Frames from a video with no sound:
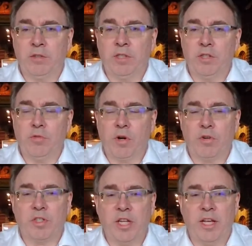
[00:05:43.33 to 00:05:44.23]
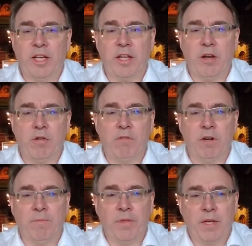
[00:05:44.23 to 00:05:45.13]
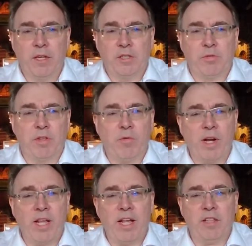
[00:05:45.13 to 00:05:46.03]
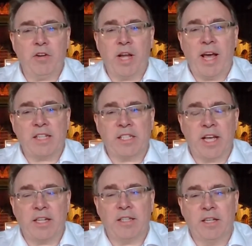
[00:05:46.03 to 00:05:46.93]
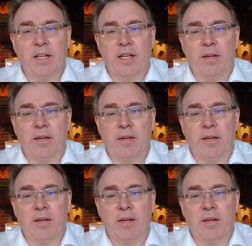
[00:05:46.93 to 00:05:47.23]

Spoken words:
the new owner taking over. So on the one hand, they're an asset,